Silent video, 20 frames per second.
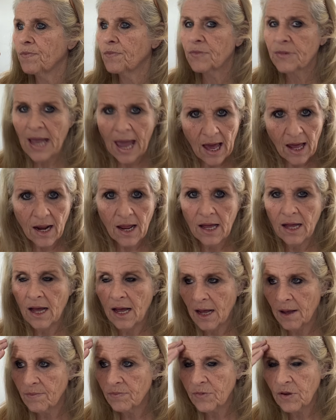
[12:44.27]

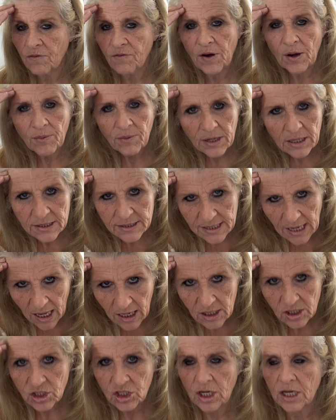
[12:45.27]
they're very
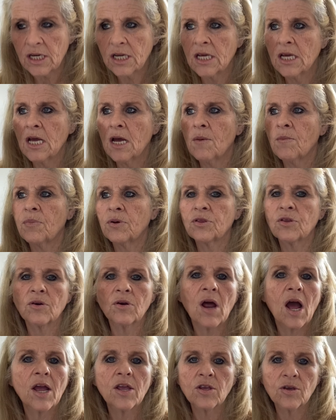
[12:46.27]
intelligent, but they're
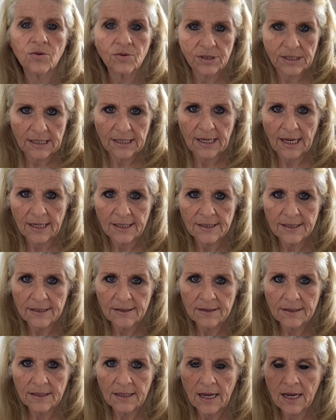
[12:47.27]
not using it.
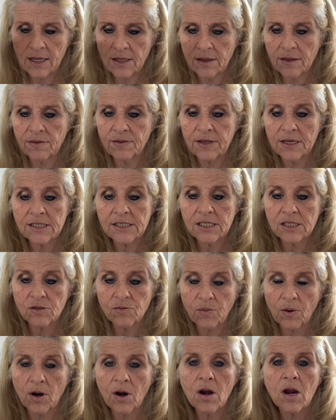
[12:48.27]
And this is
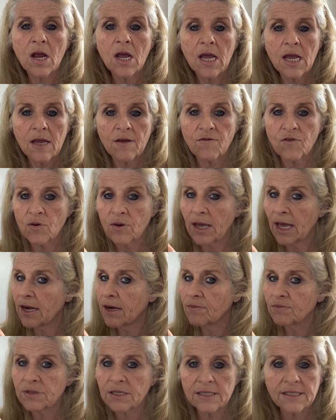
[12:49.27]
where if you get
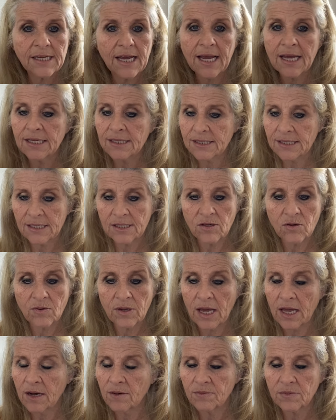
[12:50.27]
them to dance and you
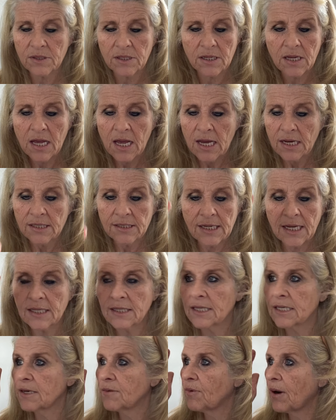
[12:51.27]
get them to take
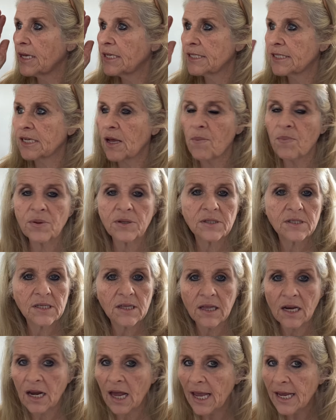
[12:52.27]
the right step into
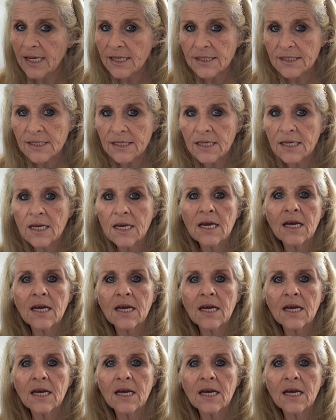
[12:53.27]
the light,